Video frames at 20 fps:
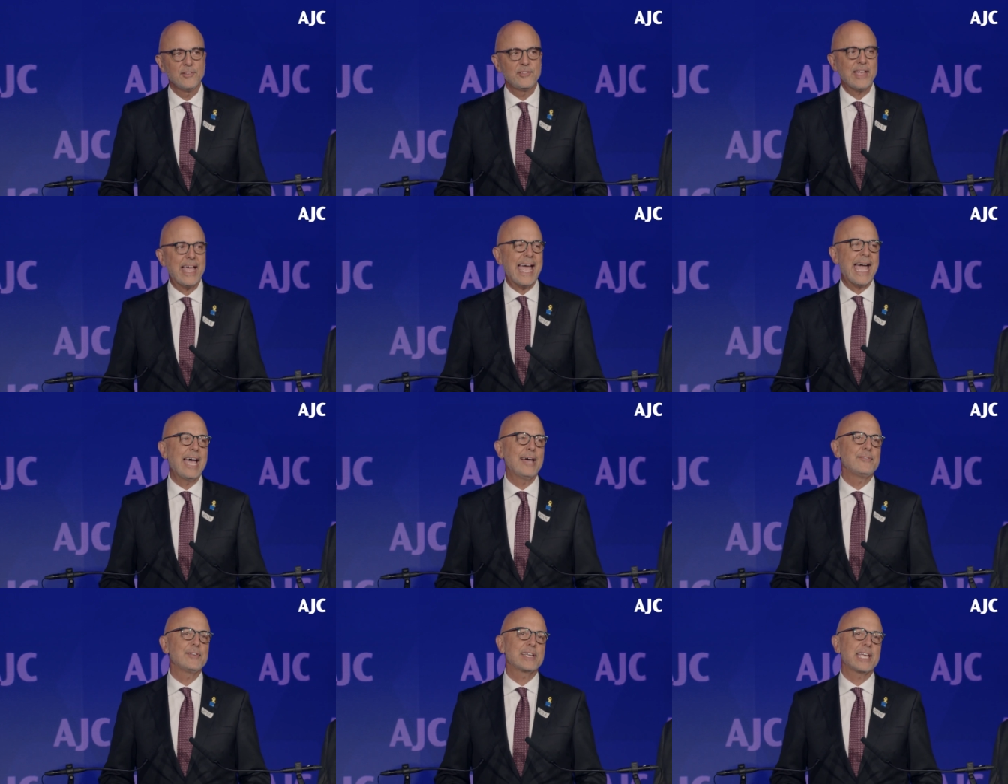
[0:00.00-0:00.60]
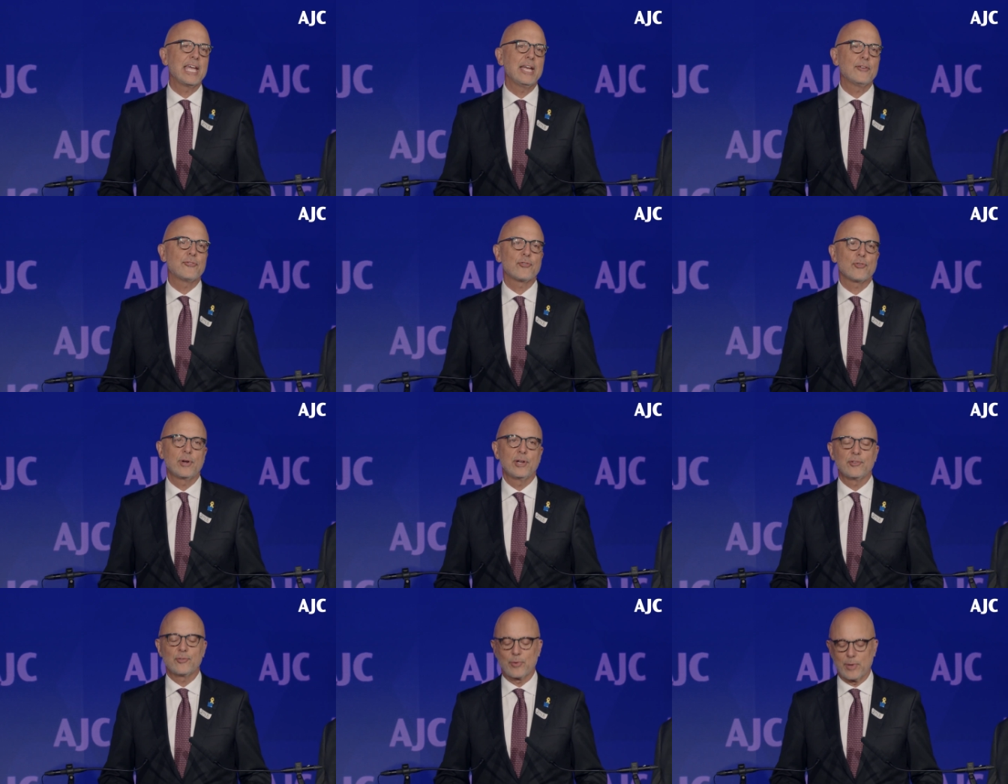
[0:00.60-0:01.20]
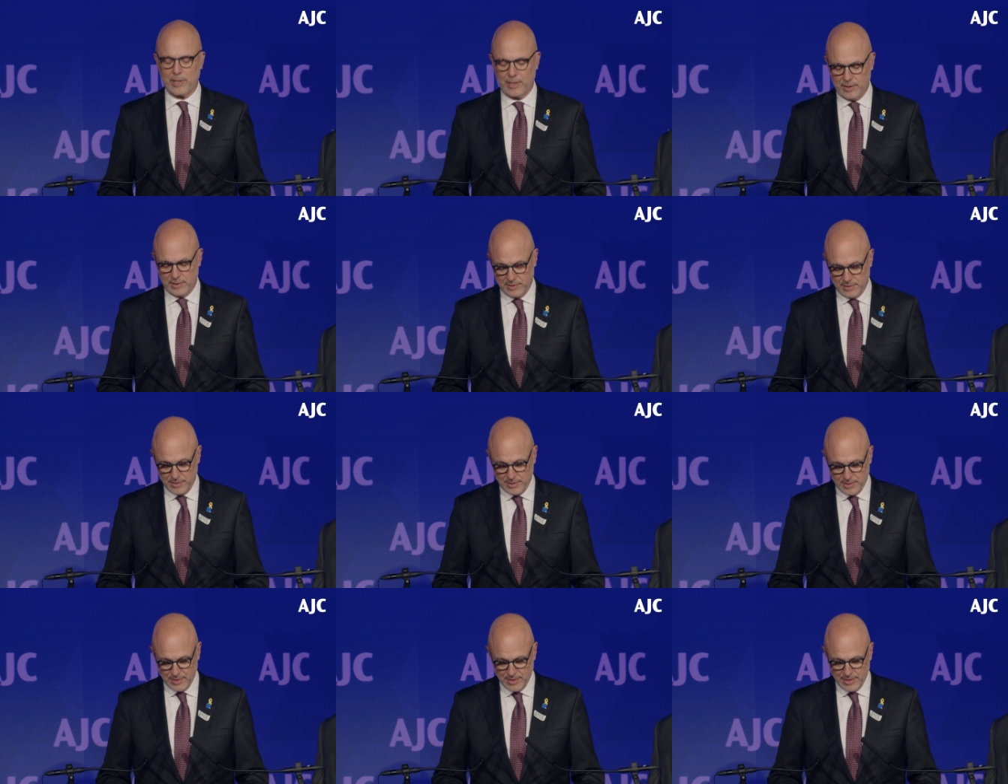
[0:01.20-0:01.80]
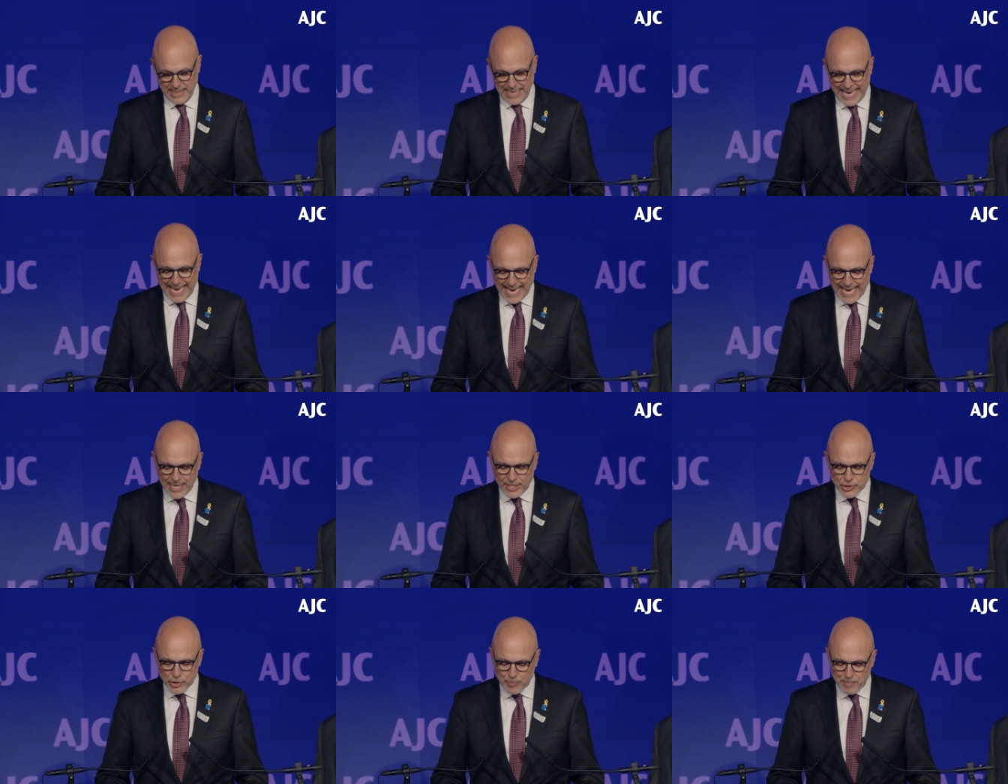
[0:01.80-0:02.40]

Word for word: to advocate for Israel, and